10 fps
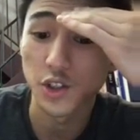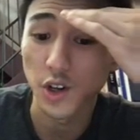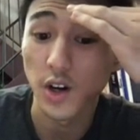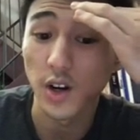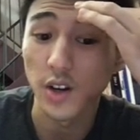
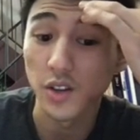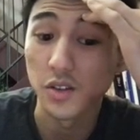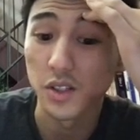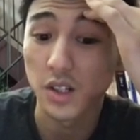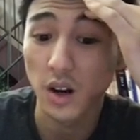sure
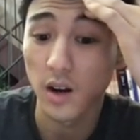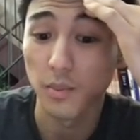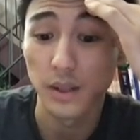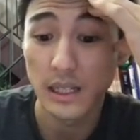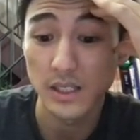use this
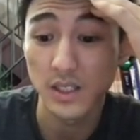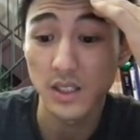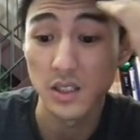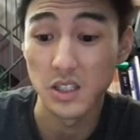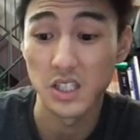card, but that's
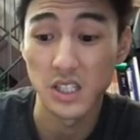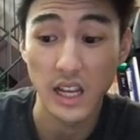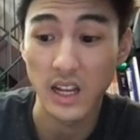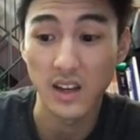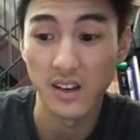just
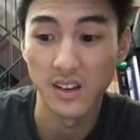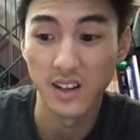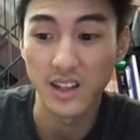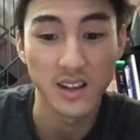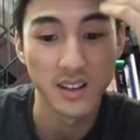insane.
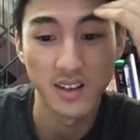Like